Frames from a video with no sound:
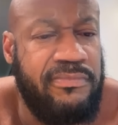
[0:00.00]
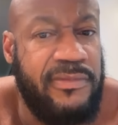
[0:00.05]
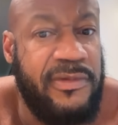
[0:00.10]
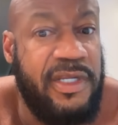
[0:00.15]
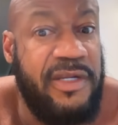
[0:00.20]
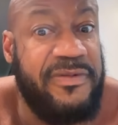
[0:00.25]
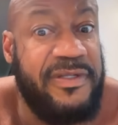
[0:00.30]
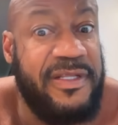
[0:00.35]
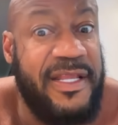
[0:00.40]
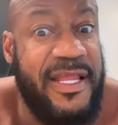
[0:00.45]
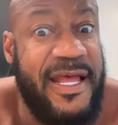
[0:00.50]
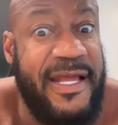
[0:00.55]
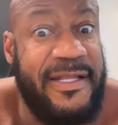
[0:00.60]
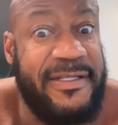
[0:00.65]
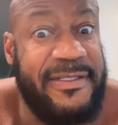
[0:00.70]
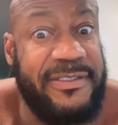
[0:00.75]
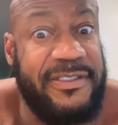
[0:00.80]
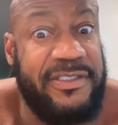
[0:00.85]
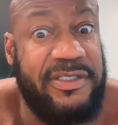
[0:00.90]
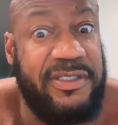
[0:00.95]
There was a
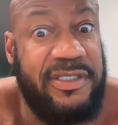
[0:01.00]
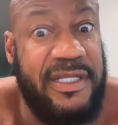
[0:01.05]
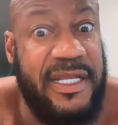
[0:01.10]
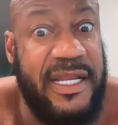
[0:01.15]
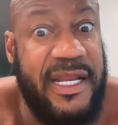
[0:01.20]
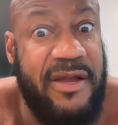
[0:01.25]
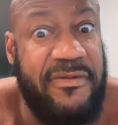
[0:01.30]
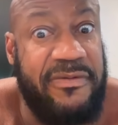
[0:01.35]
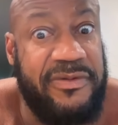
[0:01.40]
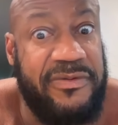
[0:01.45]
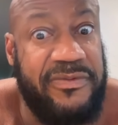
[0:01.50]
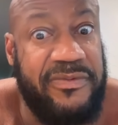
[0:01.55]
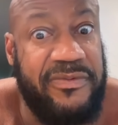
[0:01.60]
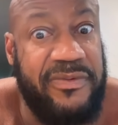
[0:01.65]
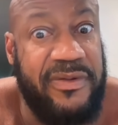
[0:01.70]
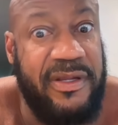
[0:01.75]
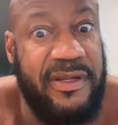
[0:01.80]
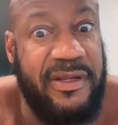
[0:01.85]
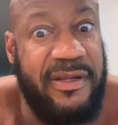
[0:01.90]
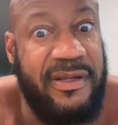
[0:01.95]
lot that I was,
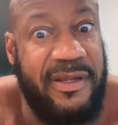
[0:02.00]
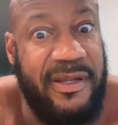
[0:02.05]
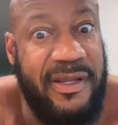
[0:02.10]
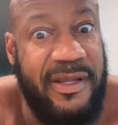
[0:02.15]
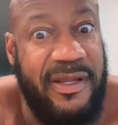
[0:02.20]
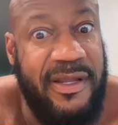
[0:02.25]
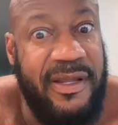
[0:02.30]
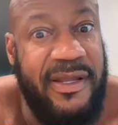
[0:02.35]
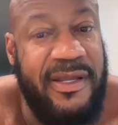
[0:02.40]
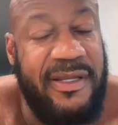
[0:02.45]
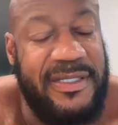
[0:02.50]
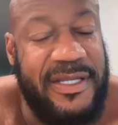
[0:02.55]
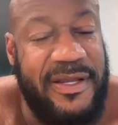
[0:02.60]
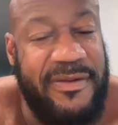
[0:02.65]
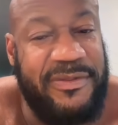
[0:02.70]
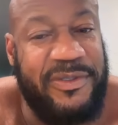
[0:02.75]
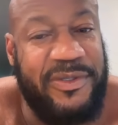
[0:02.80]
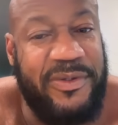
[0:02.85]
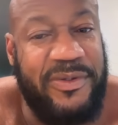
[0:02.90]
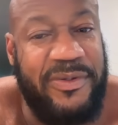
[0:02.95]
as I
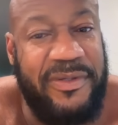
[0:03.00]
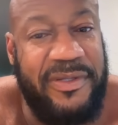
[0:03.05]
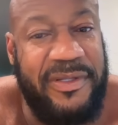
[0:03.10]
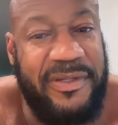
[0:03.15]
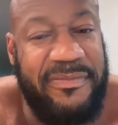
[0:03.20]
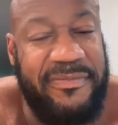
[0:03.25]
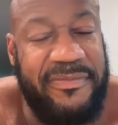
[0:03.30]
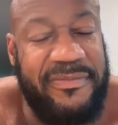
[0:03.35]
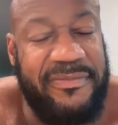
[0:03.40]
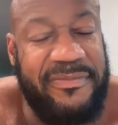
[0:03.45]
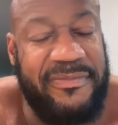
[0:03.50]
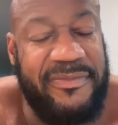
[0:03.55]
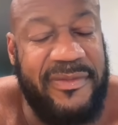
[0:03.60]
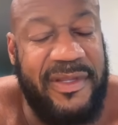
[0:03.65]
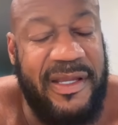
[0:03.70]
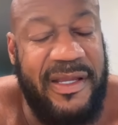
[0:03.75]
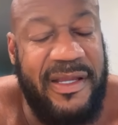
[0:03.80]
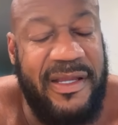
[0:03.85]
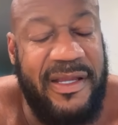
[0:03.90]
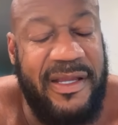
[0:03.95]
was Googling
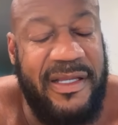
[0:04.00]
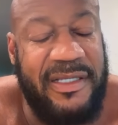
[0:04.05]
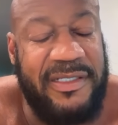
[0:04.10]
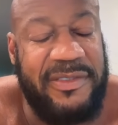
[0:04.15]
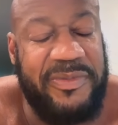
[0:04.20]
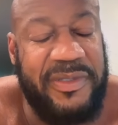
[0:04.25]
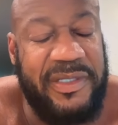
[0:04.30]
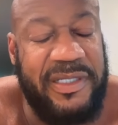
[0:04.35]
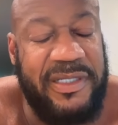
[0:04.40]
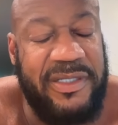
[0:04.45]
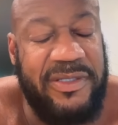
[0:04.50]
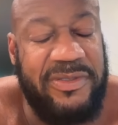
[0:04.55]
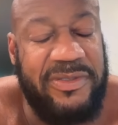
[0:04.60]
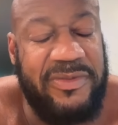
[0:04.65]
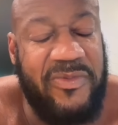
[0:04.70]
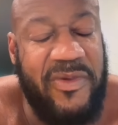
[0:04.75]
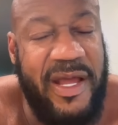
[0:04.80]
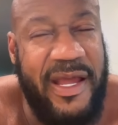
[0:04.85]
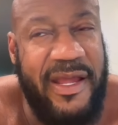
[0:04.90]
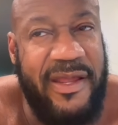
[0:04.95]
husband
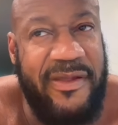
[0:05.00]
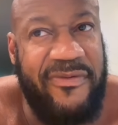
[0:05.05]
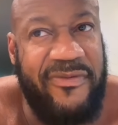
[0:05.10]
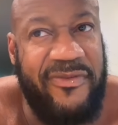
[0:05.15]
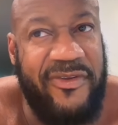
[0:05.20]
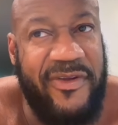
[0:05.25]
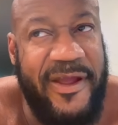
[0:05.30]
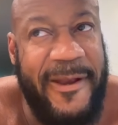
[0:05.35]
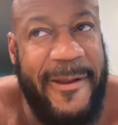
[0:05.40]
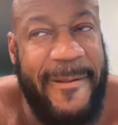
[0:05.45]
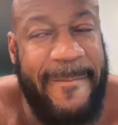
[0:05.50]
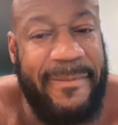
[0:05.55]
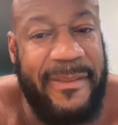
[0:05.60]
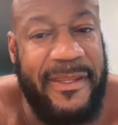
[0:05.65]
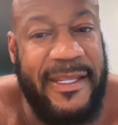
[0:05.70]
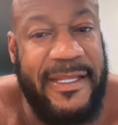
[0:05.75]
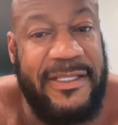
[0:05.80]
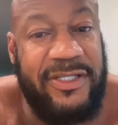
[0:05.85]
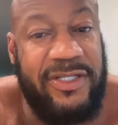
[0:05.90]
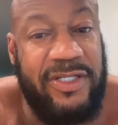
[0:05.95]
kills wife, trying to
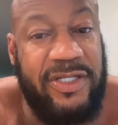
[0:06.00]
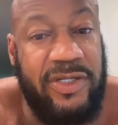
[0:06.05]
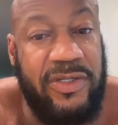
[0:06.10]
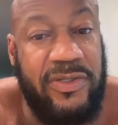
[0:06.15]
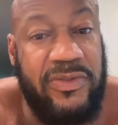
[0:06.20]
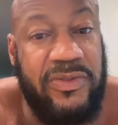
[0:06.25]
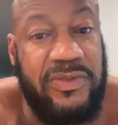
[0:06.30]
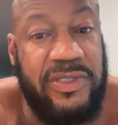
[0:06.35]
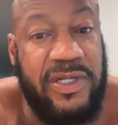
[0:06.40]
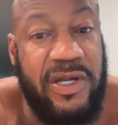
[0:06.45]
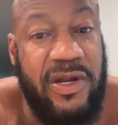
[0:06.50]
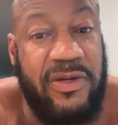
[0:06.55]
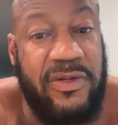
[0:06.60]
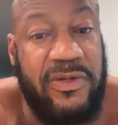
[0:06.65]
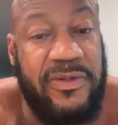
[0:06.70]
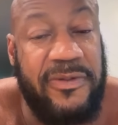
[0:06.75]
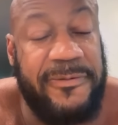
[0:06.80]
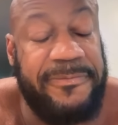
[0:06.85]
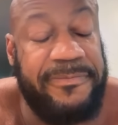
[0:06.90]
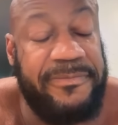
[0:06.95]
get to the news
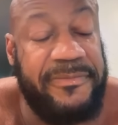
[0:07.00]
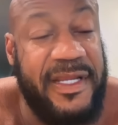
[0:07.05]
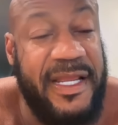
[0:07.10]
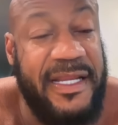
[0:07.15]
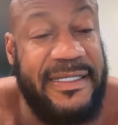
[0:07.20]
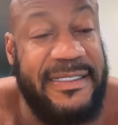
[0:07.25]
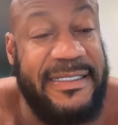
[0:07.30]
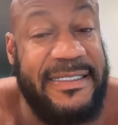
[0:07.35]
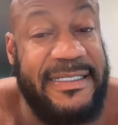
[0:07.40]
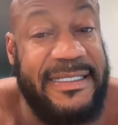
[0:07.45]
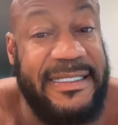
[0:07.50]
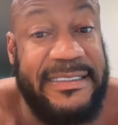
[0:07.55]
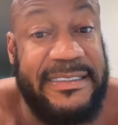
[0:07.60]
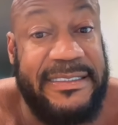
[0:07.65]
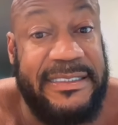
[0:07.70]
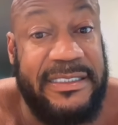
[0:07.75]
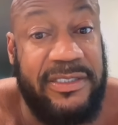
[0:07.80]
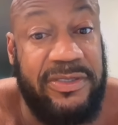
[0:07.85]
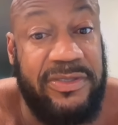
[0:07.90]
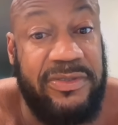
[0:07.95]
article. I did get
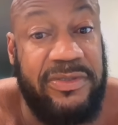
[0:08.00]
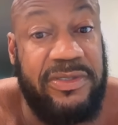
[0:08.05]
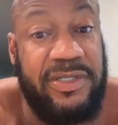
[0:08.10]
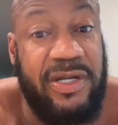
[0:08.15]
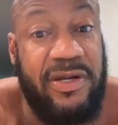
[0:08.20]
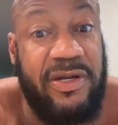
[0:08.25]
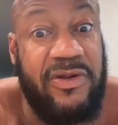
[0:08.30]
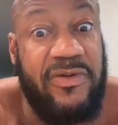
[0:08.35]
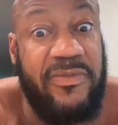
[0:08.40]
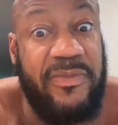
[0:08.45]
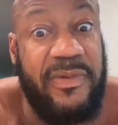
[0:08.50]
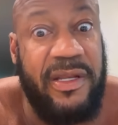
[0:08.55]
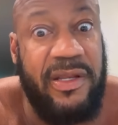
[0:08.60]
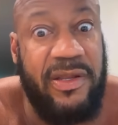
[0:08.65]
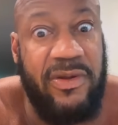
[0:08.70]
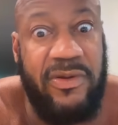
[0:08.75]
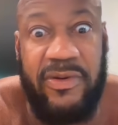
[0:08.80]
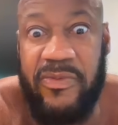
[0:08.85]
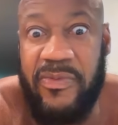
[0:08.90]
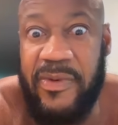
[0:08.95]
to the news article, but
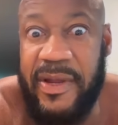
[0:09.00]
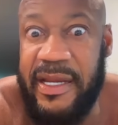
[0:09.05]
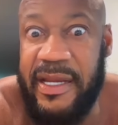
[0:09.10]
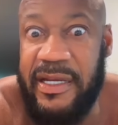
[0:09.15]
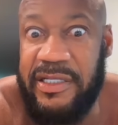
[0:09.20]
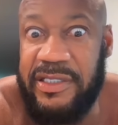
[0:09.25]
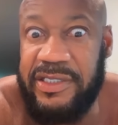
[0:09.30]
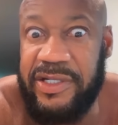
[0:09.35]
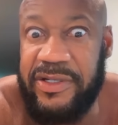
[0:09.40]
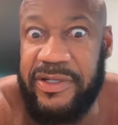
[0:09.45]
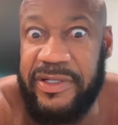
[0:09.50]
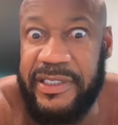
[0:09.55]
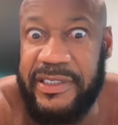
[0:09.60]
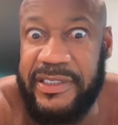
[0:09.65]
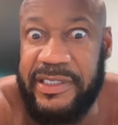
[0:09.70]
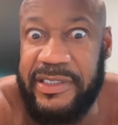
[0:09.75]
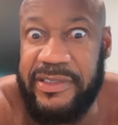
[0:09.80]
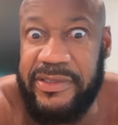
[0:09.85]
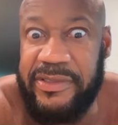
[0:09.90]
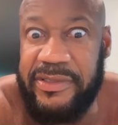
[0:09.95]
along the way, the journey
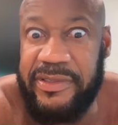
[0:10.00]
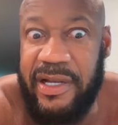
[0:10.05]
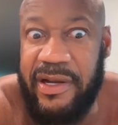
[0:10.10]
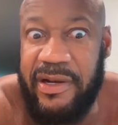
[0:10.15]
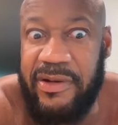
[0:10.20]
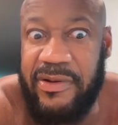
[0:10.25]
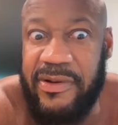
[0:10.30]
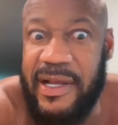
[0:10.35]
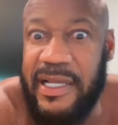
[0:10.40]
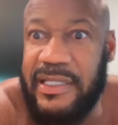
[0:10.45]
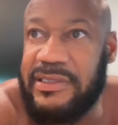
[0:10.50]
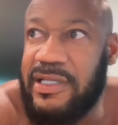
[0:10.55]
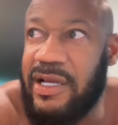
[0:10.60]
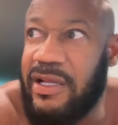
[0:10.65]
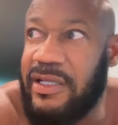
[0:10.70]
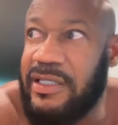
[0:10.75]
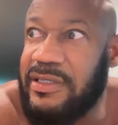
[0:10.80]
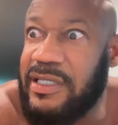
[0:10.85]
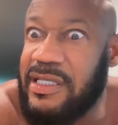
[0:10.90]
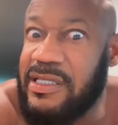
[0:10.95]
to the news article, I saw
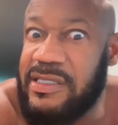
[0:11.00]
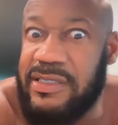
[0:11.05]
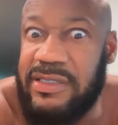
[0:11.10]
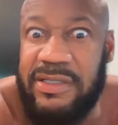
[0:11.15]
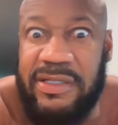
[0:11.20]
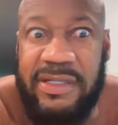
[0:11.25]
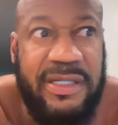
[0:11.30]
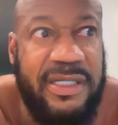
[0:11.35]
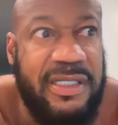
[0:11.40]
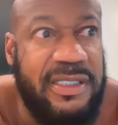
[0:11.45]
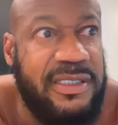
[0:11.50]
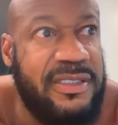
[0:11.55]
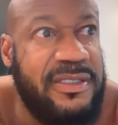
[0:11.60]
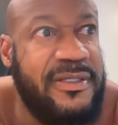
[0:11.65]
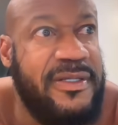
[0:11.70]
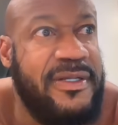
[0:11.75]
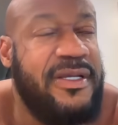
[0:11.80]
all these other stories.